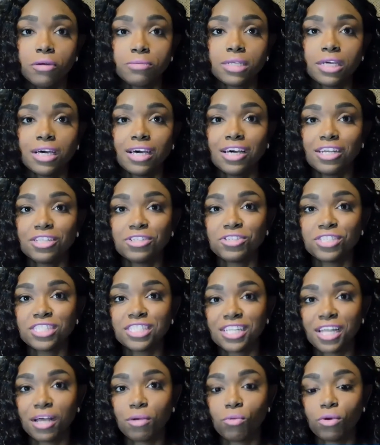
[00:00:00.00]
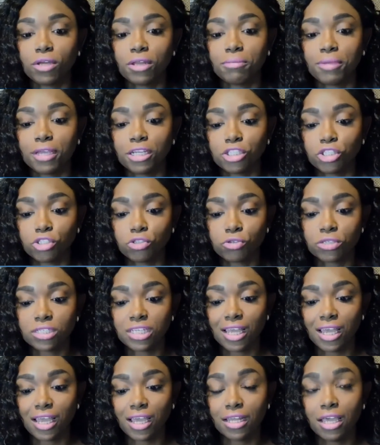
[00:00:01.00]
helped others. And I want to make
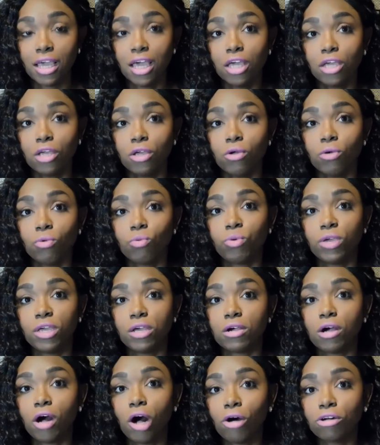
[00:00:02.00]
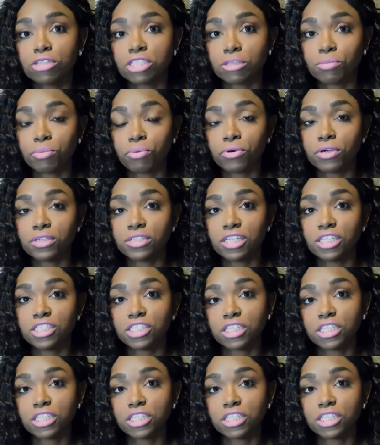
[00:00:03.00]
sure that we are all supporting